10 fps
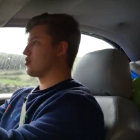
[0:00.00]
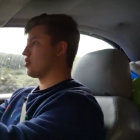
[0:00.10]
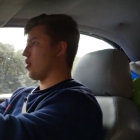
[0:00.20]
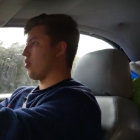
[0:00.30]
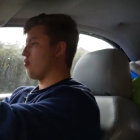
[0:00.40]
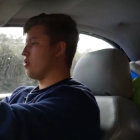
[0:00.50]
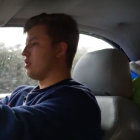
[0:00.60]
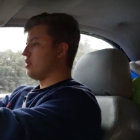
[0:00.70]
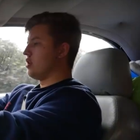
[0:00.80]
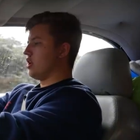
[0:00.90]
So
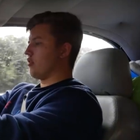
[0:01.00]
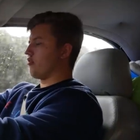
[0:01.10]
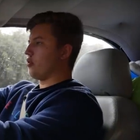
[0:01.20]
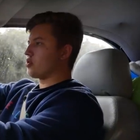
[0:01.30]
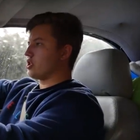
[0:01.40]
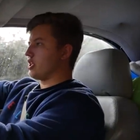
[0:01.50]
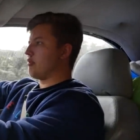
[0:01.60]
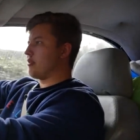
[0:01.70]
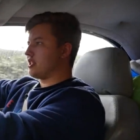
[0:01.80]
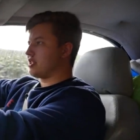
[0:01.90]
Unfortunately,
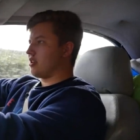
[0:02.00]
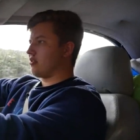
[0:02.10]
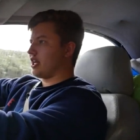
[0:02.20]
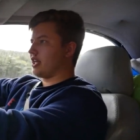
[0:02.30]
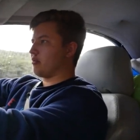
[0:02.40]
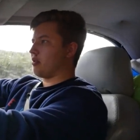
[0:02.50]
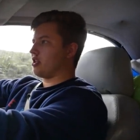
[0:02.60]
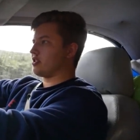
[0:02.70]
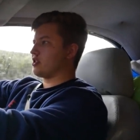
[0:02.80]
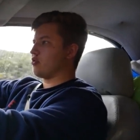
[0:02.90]
it means they're not getting the
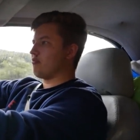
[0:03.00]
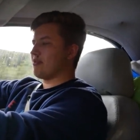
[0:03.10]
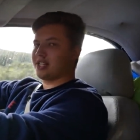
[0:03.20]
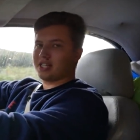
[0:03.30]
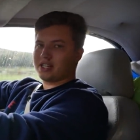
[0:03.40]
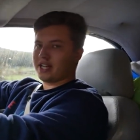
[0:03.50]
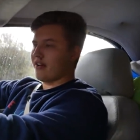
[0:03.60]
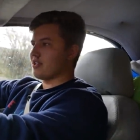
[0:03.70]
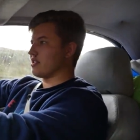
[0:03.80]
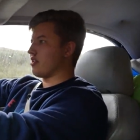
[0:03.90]
part till Monday. The
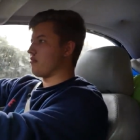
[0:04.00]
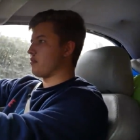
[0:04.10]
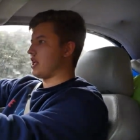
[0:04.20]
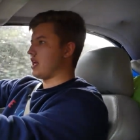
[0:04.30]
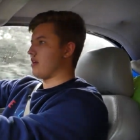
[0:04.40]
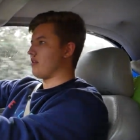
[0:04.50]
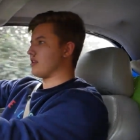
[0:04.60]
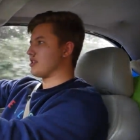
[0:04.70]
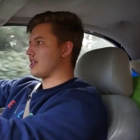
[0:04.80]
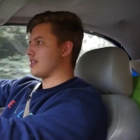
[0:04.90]
garage isn't open here
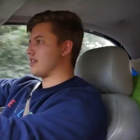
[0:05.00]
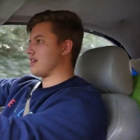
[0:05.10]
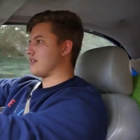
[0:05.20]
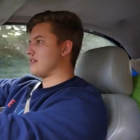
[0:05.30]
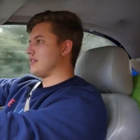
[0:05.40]
on a Saturday.